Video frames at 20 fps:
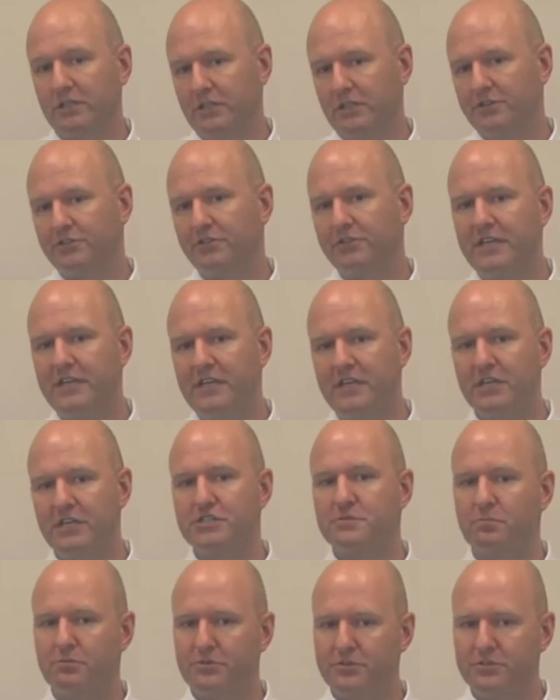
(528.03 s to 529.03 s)
What little heat
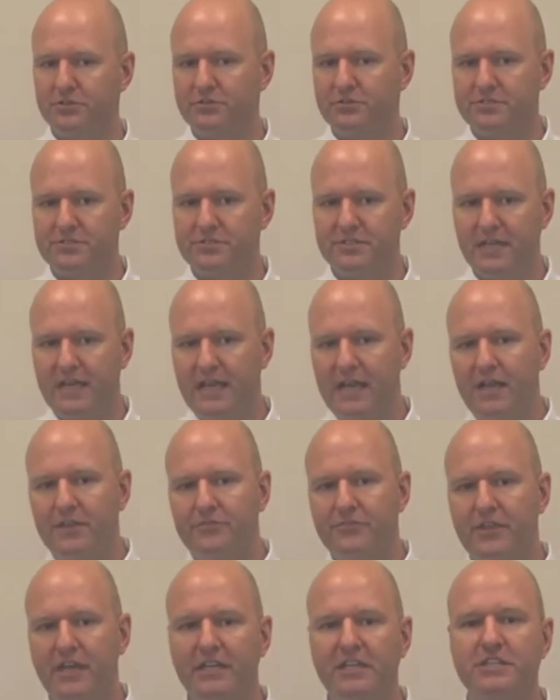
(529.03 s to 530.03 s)
is produced
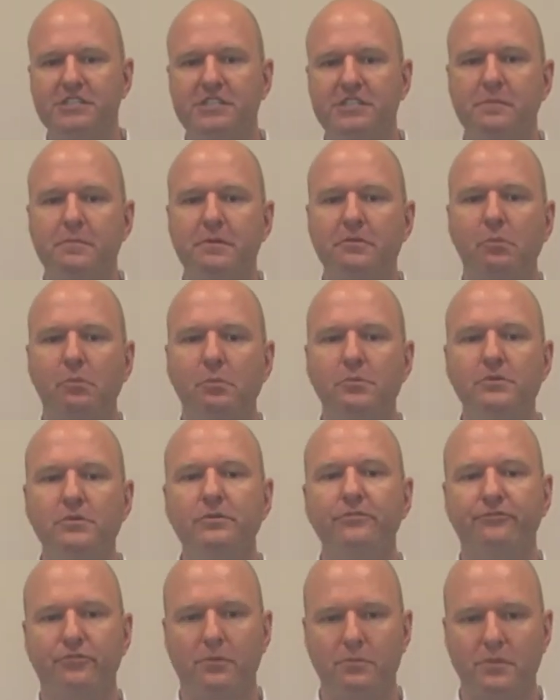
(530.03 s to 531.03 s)
then needs to be
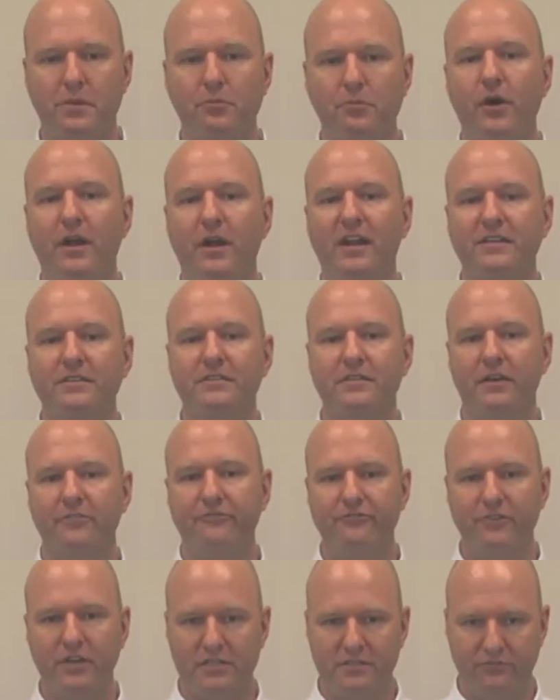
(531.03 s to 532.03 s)
removed from the product
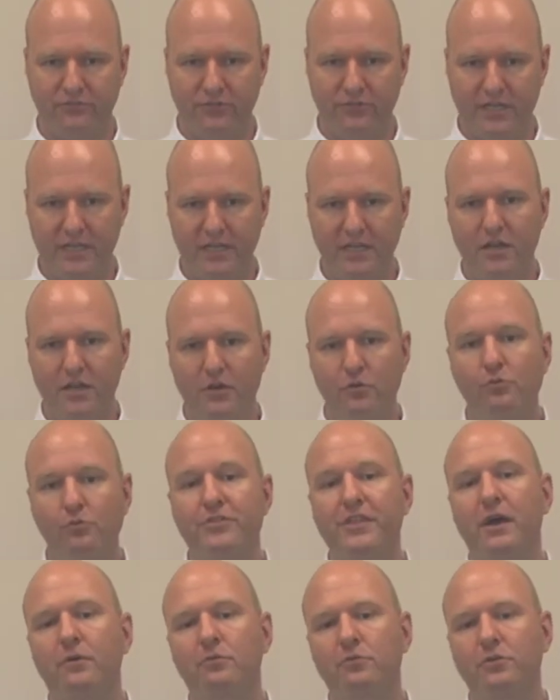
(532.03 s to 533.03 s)
effectively
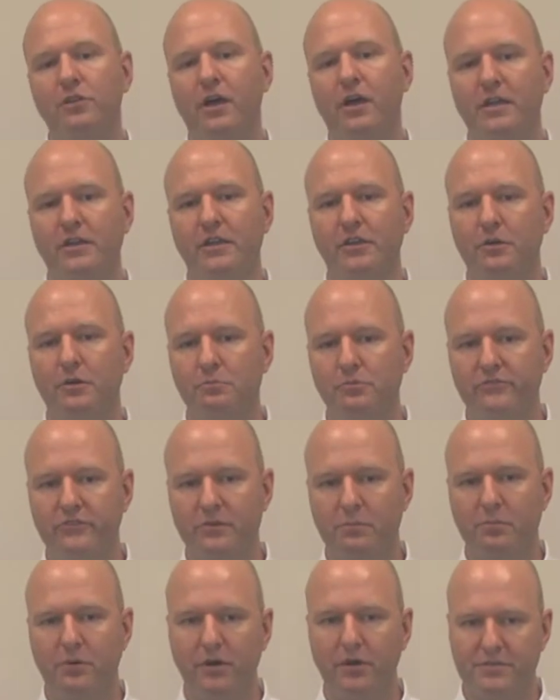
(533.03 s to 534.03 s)
without relying on
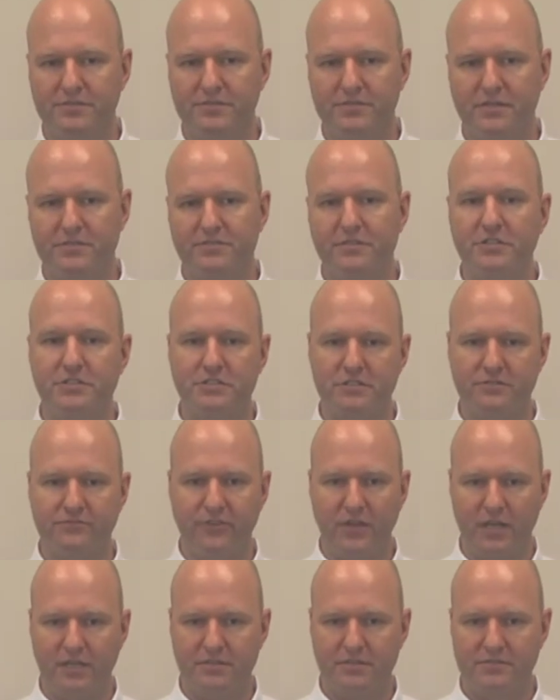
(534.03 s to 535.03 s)
moving parts, such as
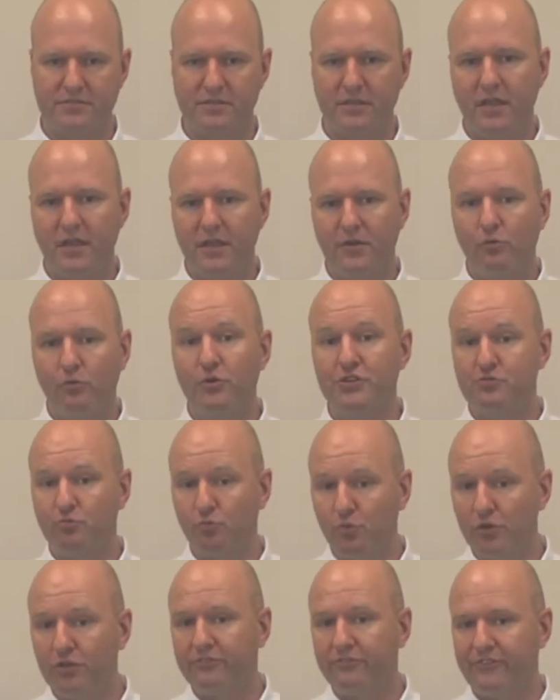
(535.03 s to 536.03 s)
fans,
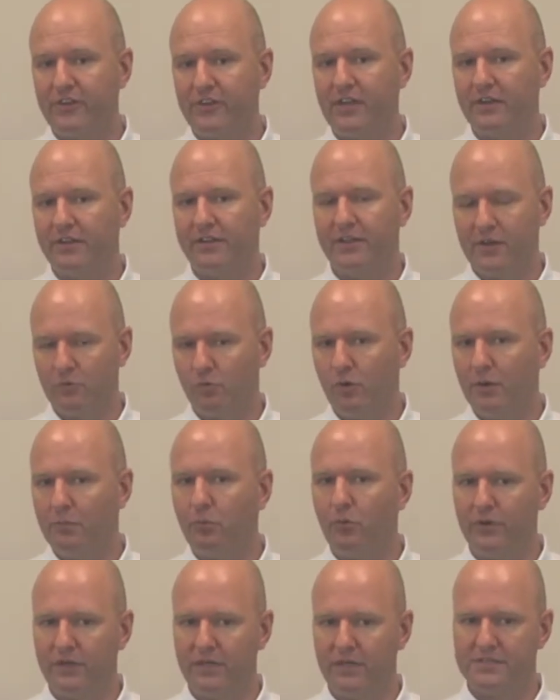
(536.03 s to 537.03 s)
which will fail at
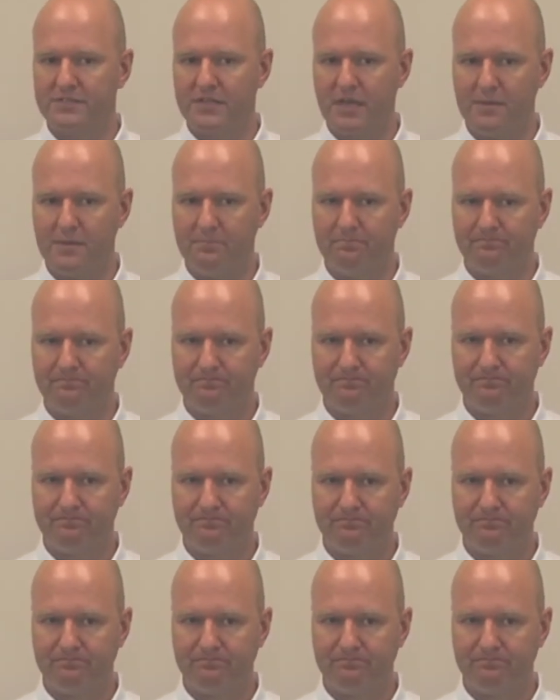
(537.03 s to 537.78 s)
one point in time.